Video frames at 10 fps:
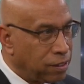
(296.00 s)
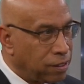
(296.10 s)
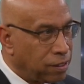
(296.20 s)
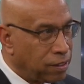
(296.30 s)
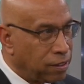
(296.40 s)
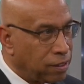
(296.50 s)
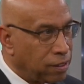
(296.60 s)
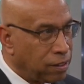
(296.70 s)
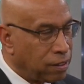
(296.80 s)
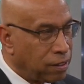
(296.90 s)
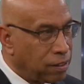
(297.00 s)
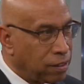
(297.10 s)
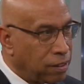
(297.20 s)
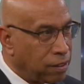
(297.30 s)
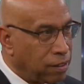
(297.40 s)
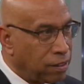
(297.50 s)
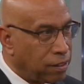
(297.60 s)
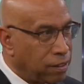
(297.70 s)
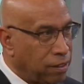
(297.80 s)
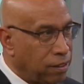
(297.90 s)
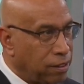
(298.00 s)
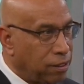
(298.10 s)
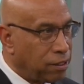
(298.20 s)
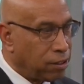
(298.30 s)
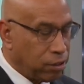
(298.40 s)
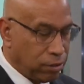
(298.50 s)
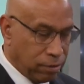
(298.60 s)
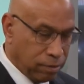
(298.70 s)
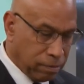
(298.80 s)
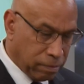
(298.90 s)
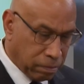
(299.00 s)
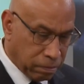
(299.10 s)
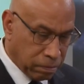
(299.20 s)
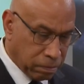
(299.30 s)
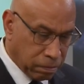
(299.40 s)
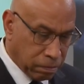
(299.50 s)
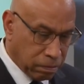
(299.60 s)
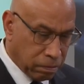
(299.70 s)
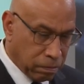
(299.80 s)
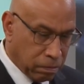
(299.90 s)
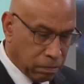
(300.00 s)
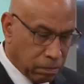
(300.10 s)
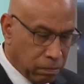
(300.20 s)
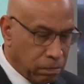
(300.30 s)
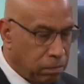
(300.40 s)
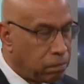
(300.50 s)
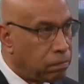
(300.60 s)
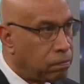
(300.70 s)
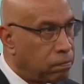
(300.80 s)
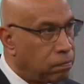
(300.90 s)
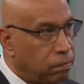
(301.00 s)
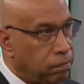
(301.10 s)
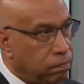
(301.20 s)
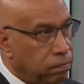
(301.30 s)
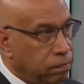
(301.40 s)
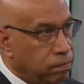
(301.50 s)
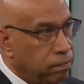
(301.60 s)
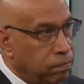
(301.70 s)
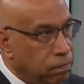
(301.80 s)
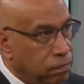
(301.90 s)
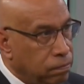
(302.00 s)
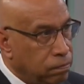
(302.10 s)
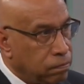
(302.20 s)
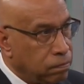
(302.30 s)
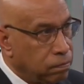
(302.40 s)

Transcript: (not speaking)